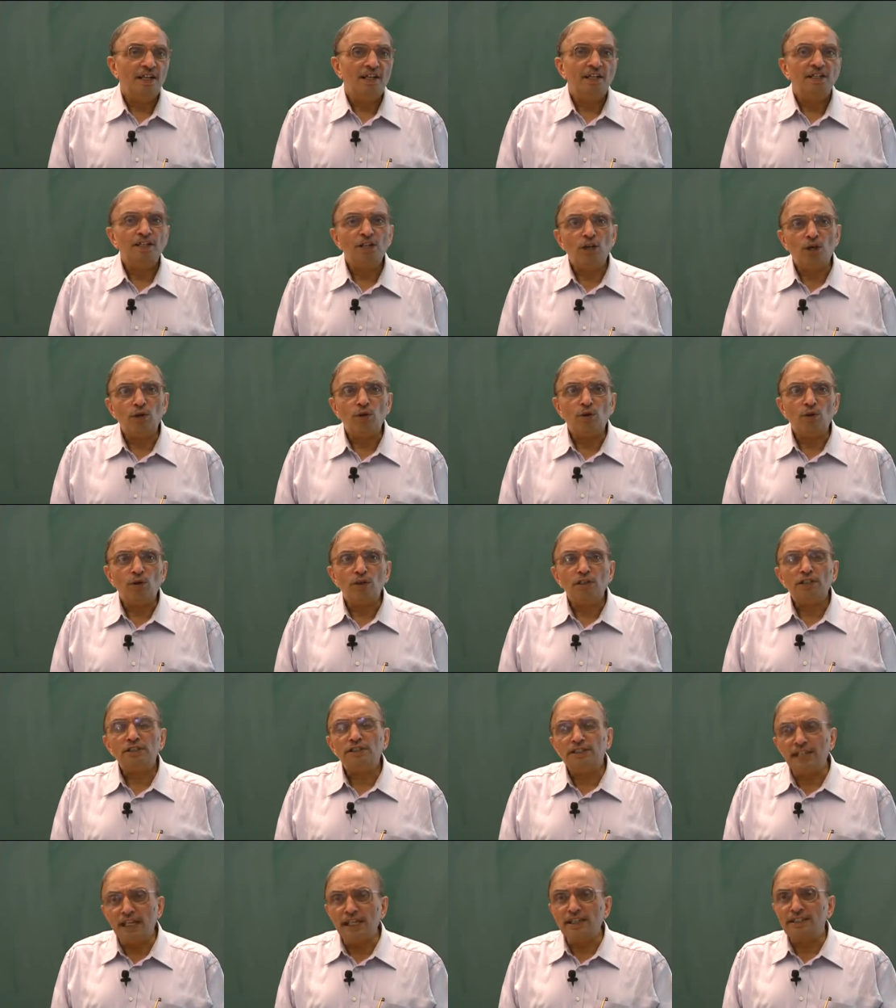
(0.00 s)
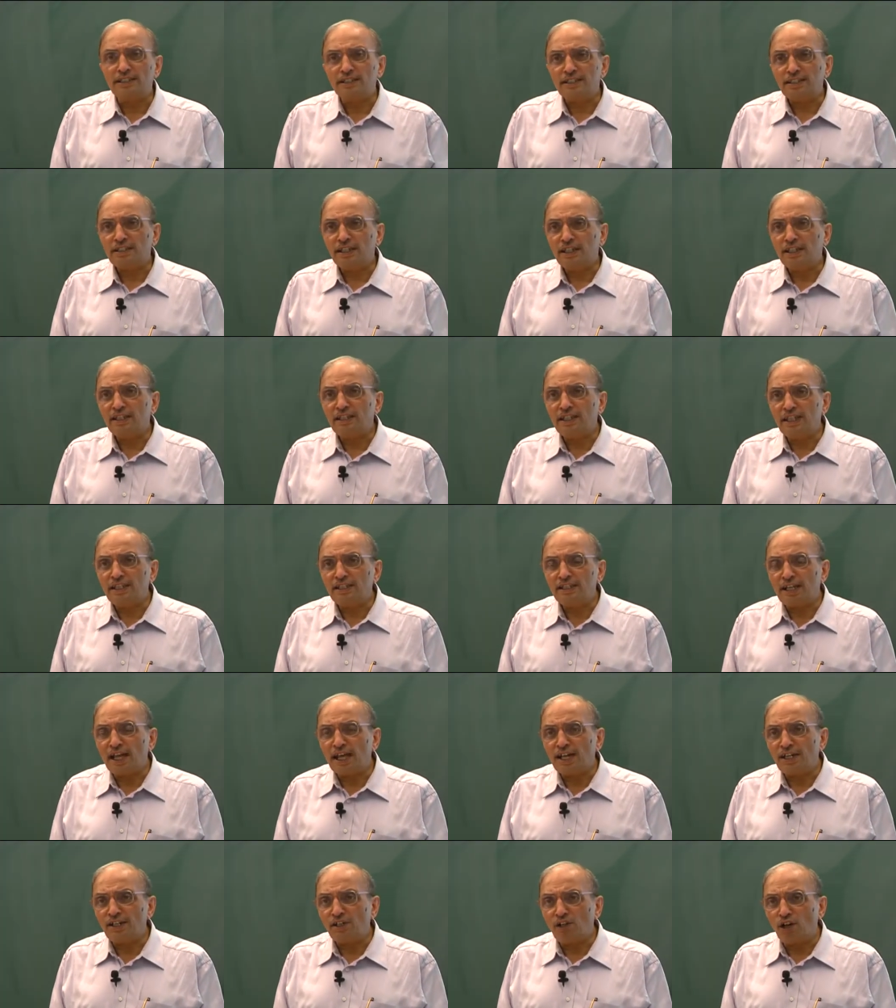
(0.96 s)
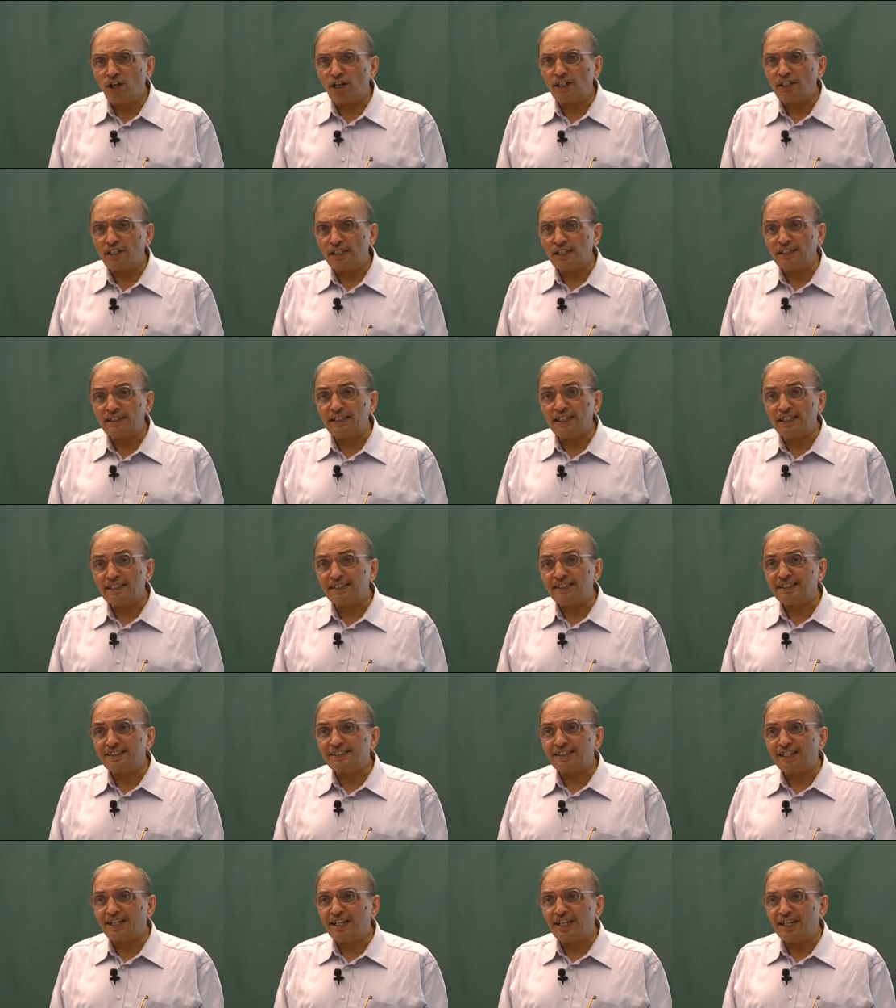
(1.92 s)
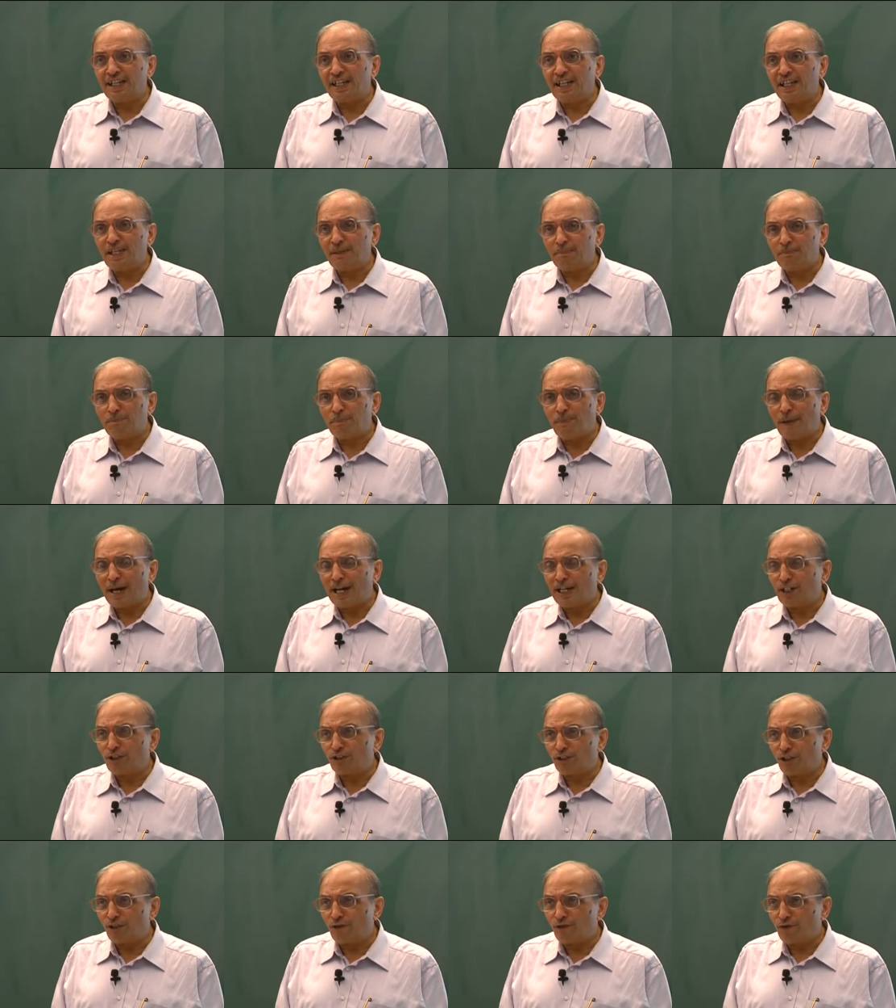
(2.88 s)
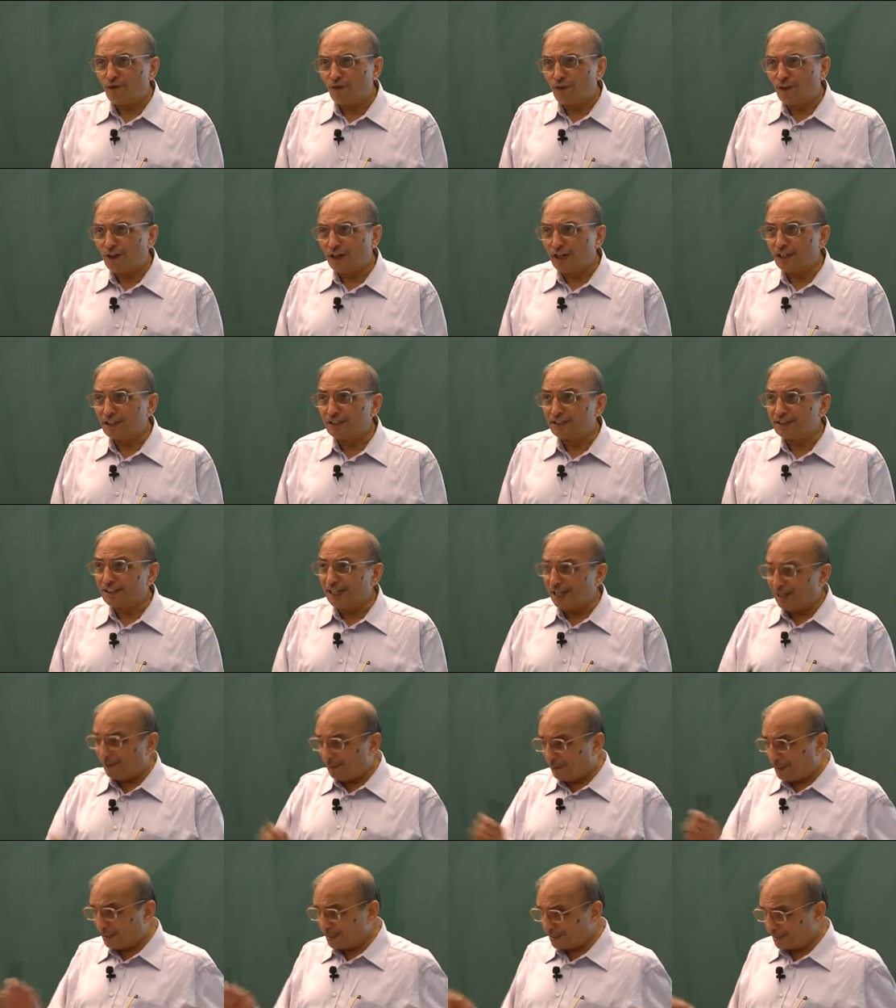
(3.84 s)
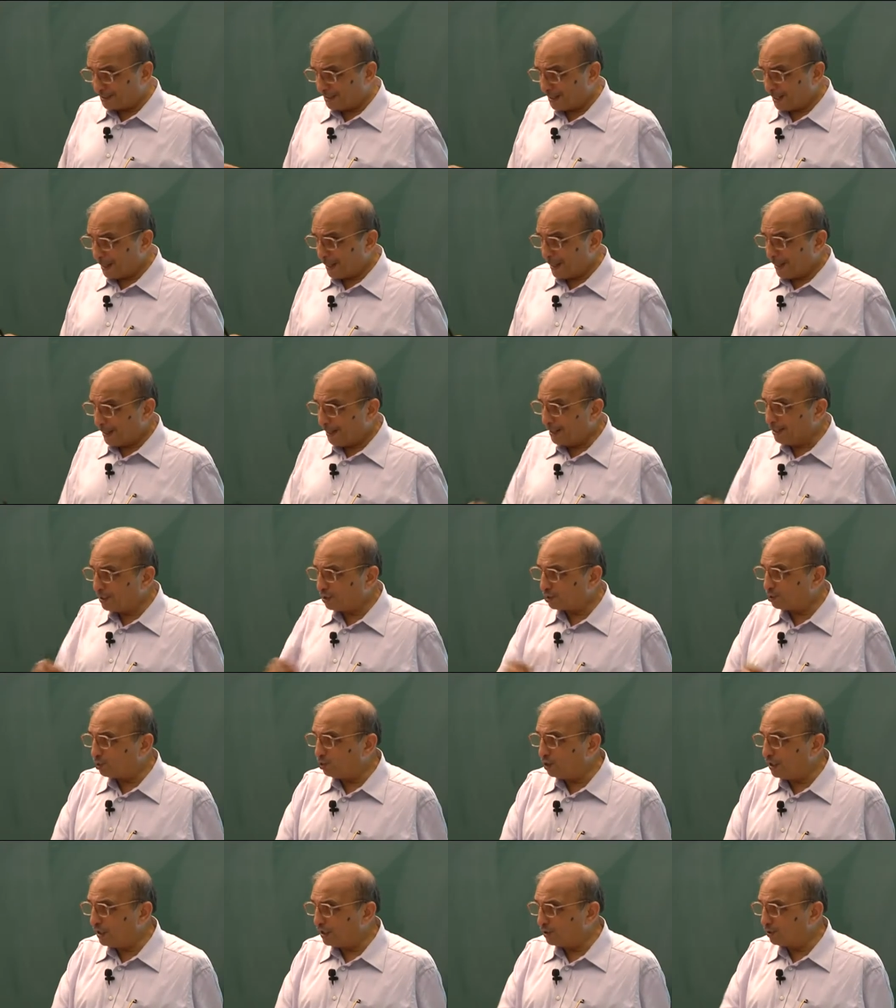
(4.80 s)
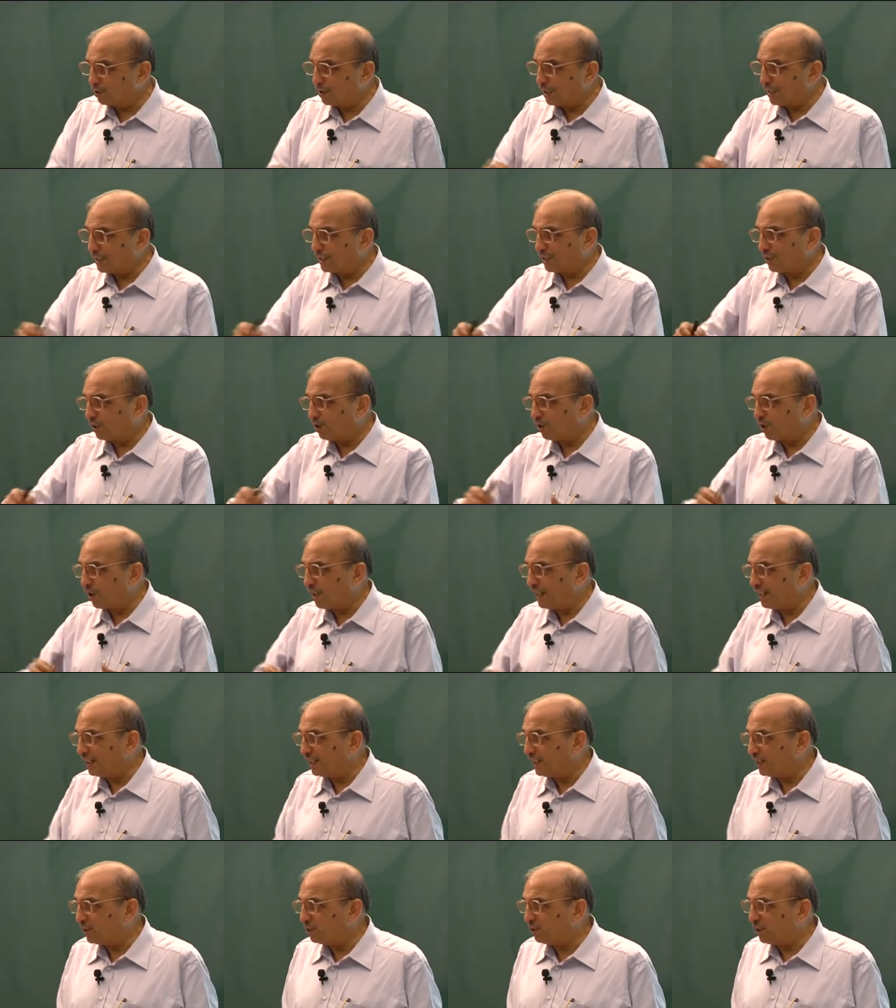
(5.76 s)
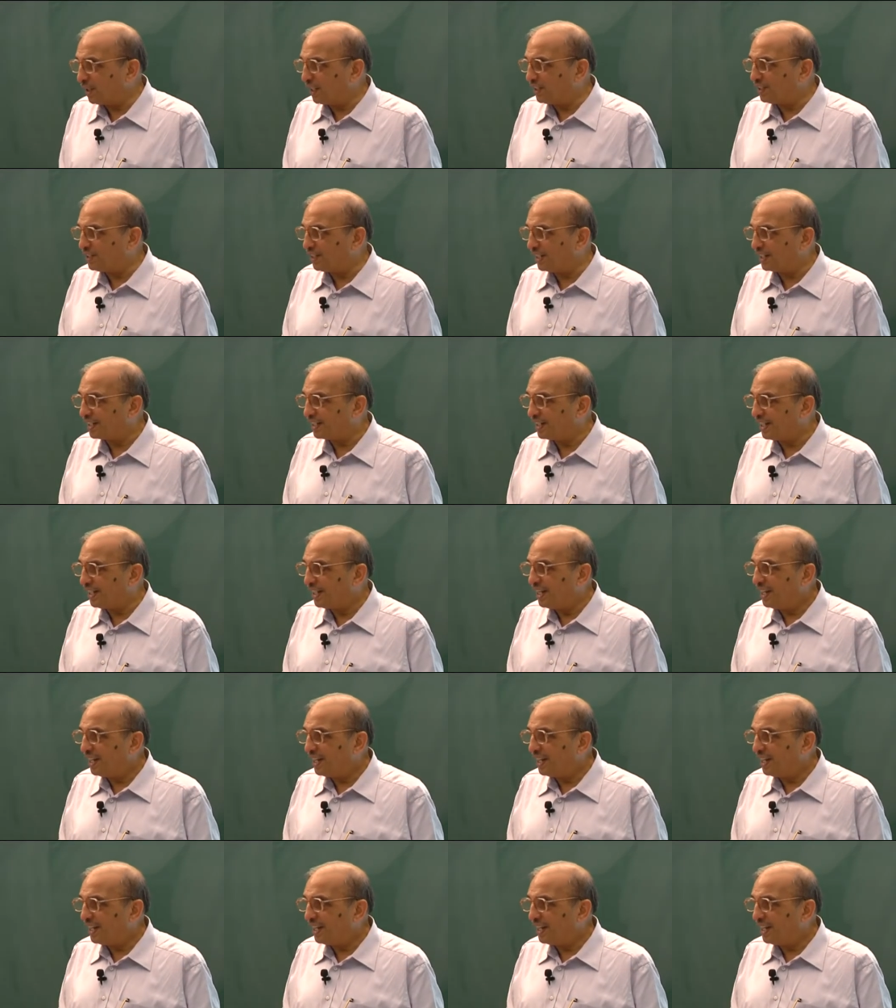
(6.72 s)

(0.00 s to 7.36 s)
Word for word: Now, since these are not necessarily part of a syllabus in school education or college education,